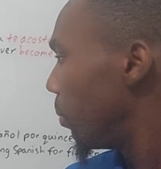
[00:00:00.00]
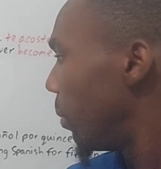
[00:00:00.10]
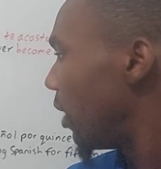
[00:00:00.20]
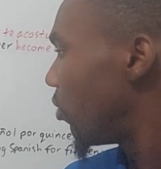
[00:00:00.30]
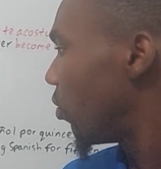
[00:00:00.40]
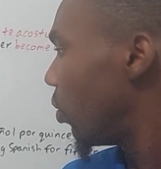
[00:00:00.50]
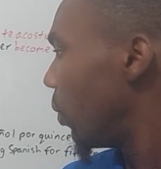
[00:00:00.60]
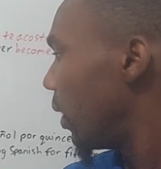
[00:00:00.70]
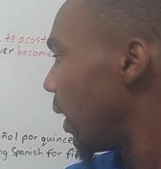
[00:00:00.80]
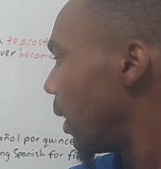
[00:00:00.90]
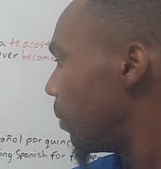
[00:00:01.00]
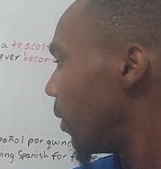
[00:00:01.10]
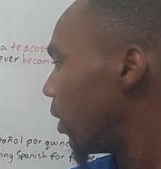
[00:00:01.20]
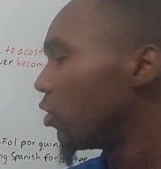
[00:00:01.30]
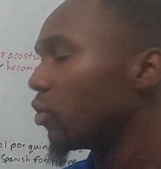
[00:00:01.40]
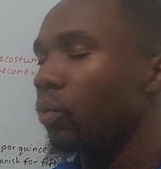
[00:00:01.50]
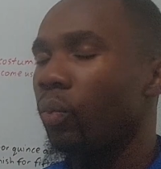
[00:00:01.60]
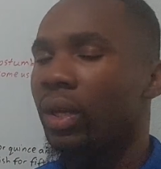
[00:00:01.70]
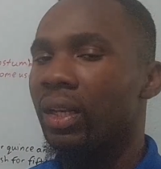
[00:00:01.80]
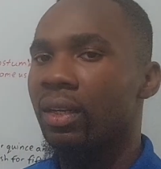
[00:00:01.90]
Pedro will help us
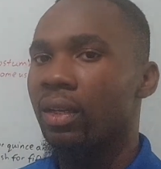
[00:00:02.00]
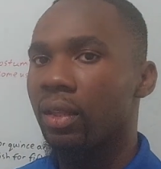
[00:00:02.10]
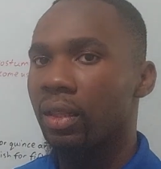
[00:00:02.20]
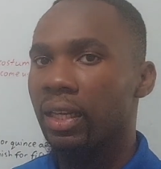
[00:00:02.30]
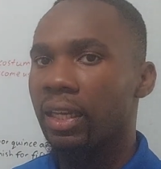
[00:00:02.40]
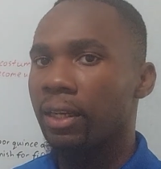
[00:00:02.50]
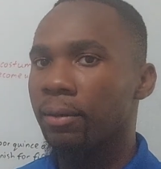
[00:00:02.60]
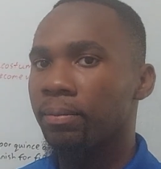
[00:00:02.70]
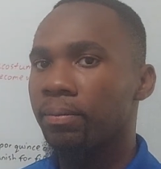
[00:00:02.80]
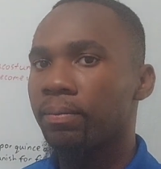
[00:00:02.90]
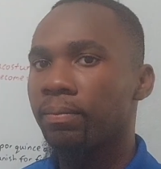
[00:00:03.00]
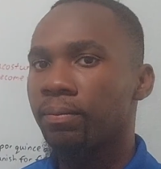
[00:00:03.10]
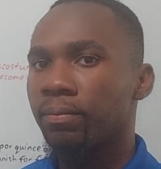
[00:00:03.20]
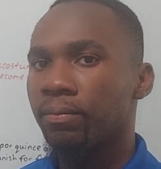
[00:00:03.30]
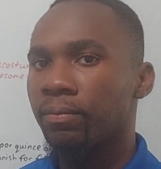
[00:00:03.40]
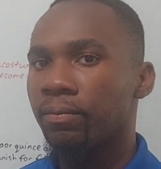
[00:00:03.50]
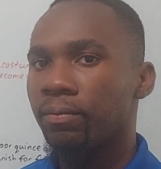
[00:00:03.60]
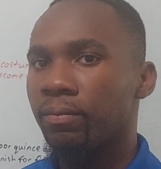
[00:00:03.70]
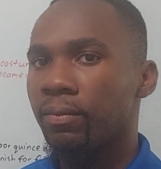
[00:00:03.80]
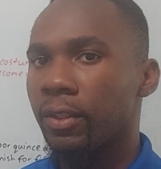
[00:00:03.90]
win the game.
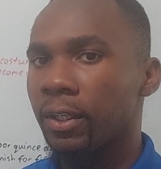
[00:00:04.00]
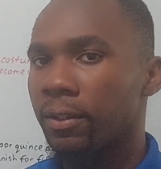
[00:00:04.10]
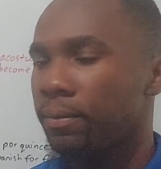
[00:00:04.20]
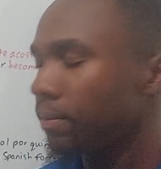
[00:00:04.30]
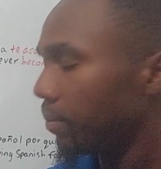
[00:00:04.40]
Yeah?